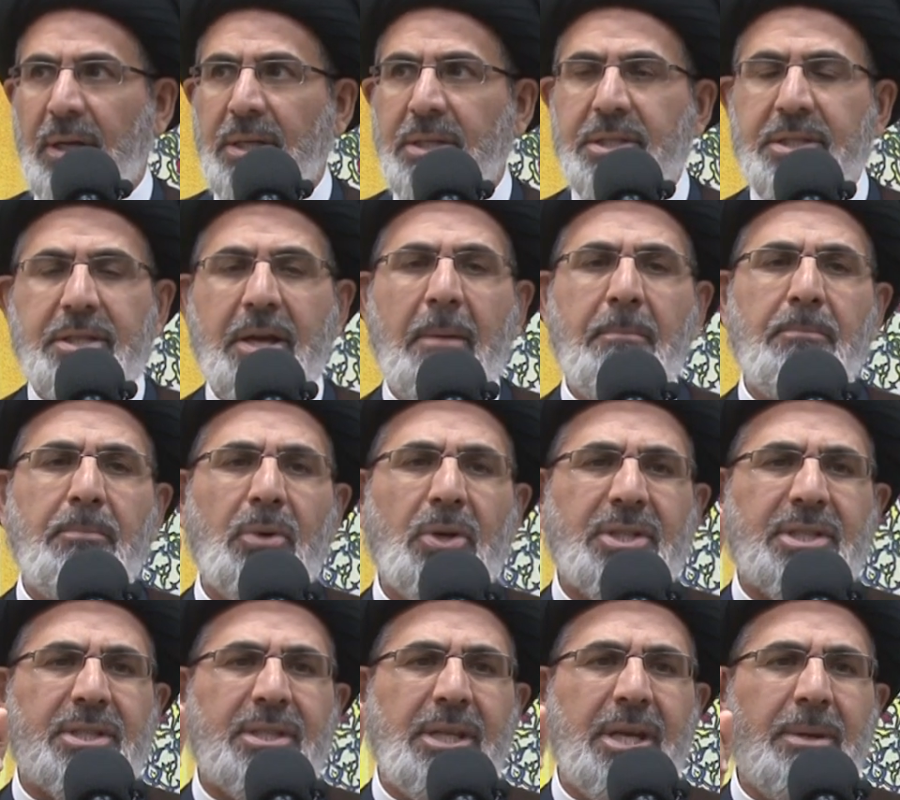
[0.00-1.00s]
Some
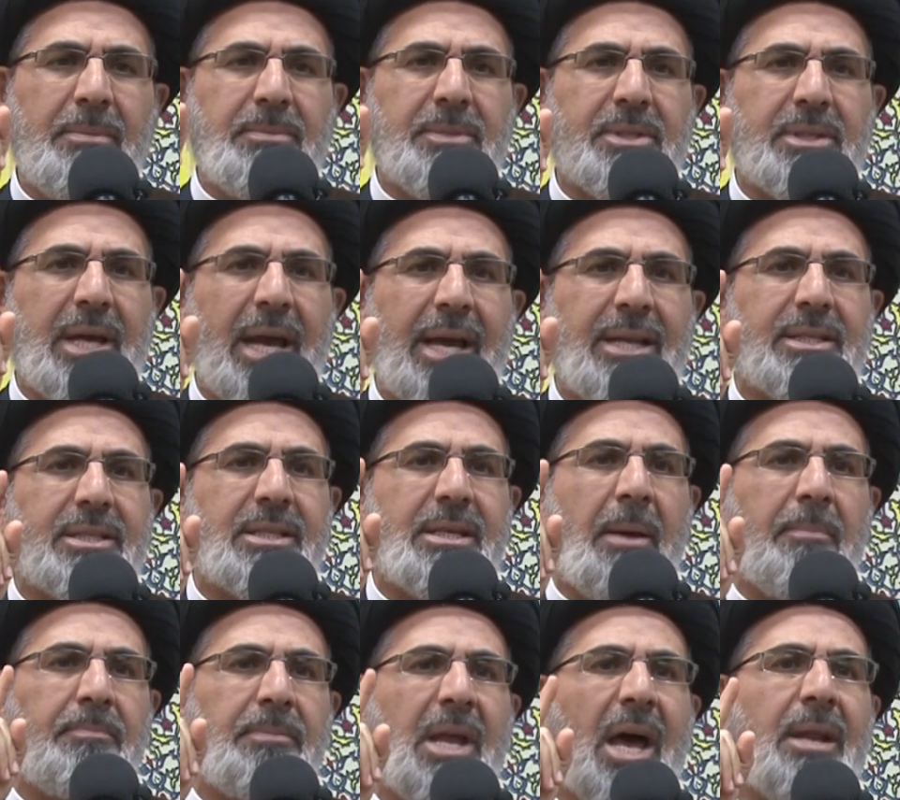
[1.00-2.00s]
Muslims and
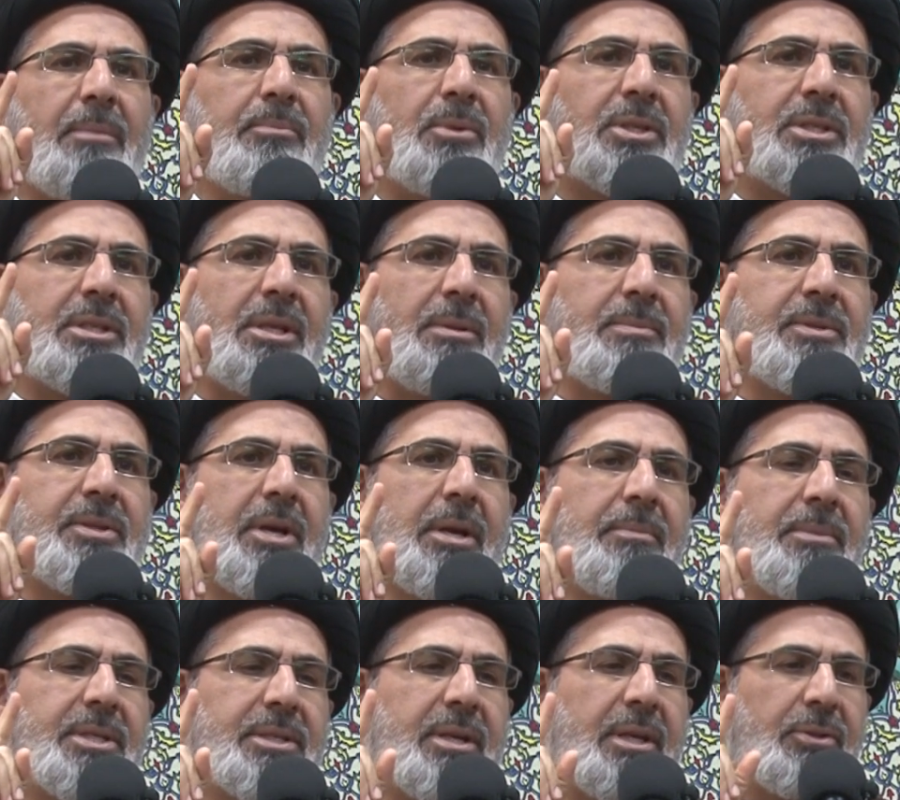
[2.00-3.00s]
some non Muslims, they
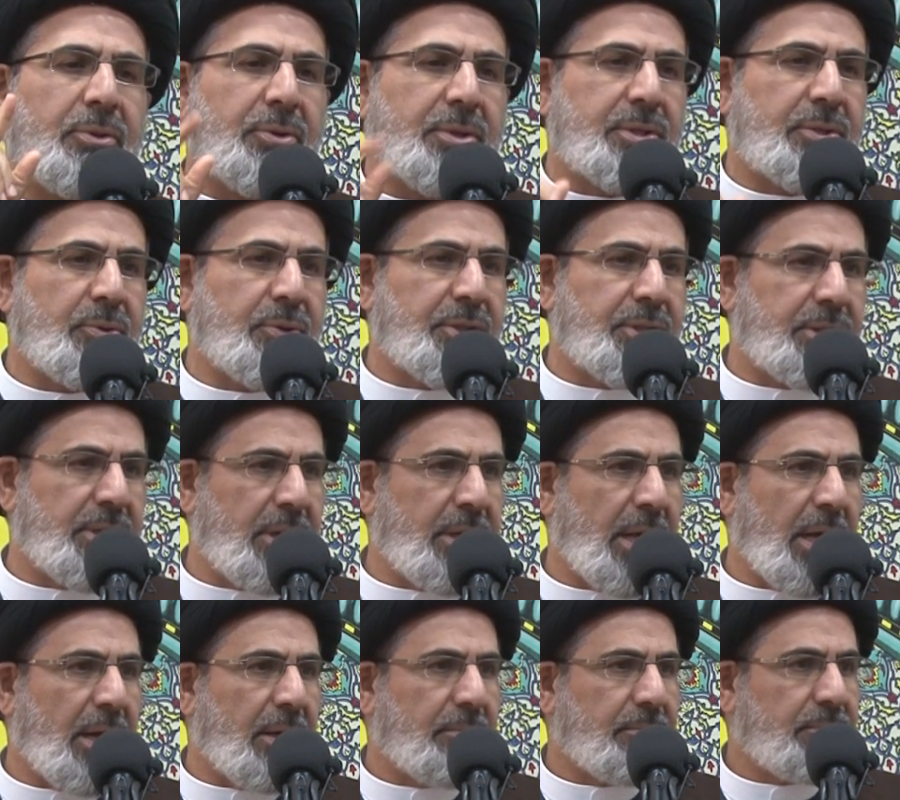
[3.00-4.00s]
misunderstood
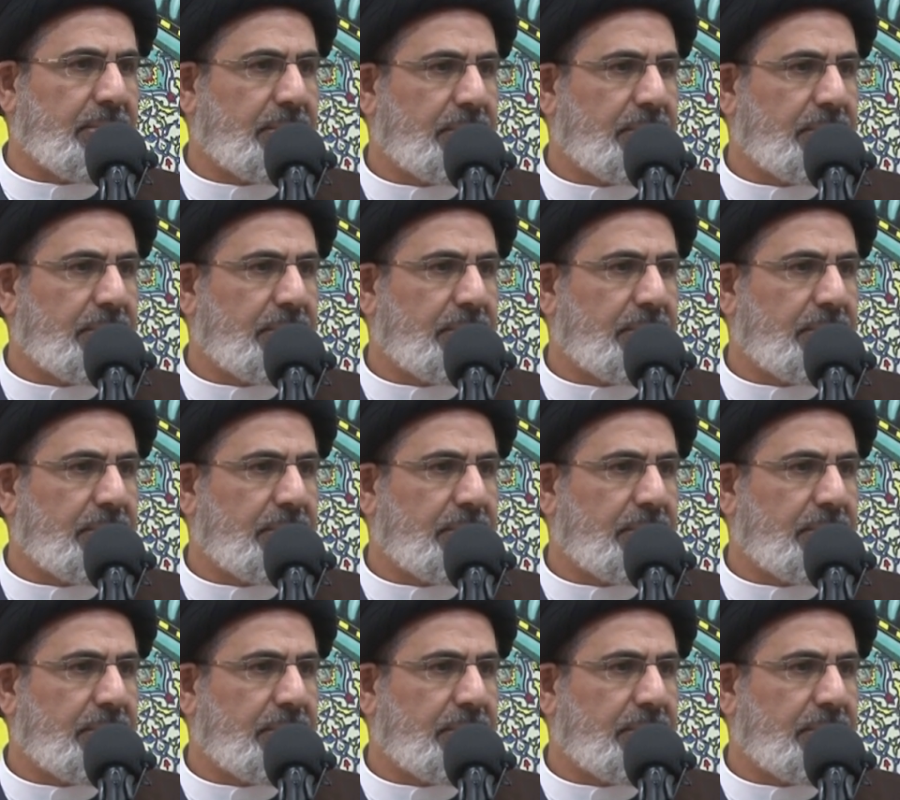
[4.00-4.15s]
Sharia.